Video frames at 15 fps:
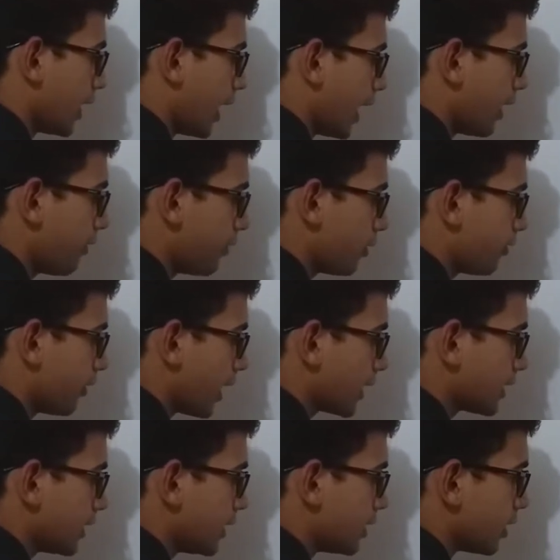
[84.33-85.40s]
f of
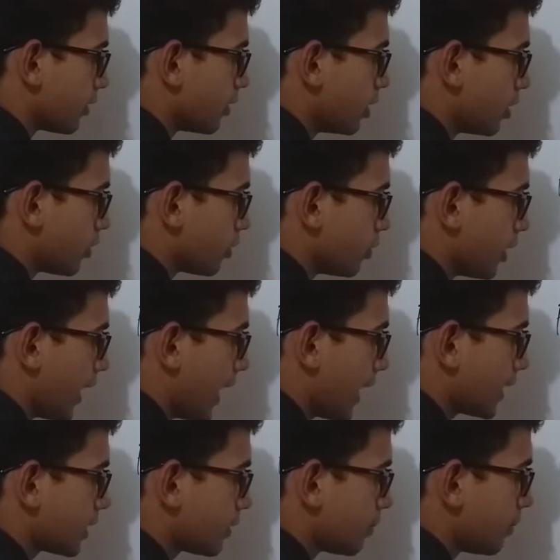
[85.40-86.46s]
x is equal to
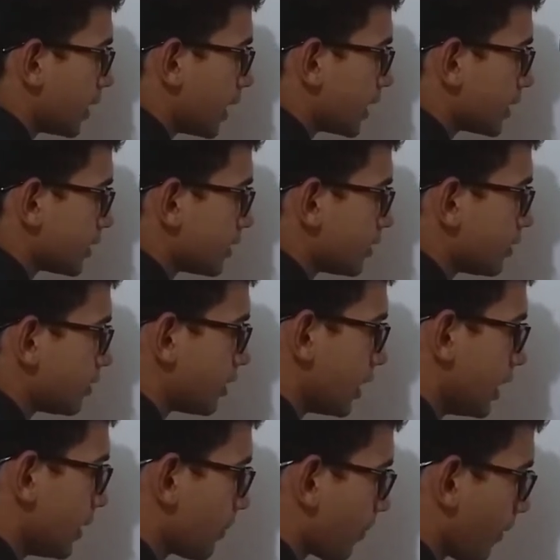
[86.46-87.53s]
x plus 3